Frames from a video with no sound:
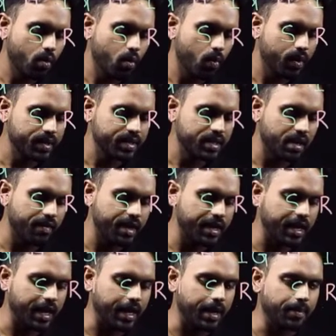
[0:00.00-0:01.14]
Who was
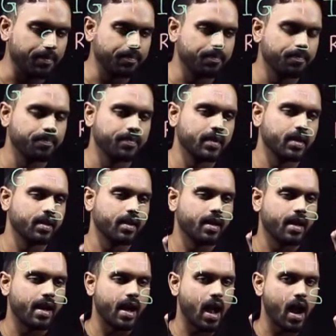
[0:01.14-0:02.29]
17
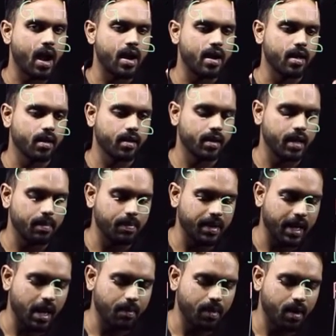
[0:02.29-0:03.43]
and he
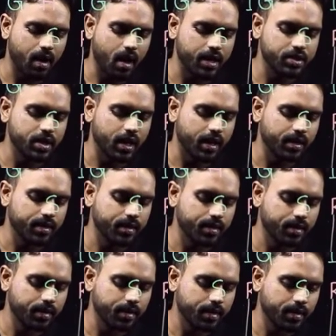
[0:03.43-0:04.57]
became a Raja
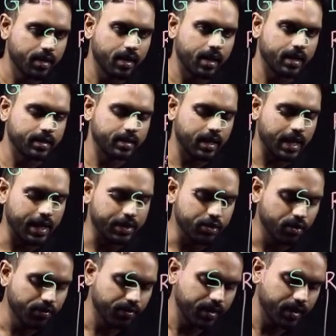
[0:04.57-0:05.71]
at the age
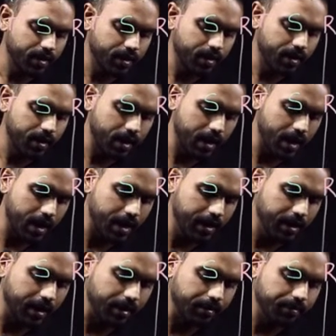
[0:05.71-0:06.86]
of
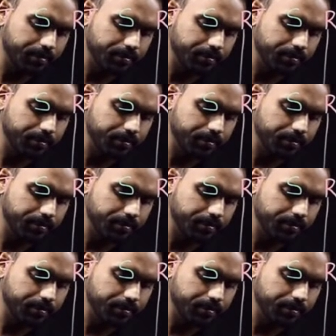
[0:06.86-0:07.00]
18.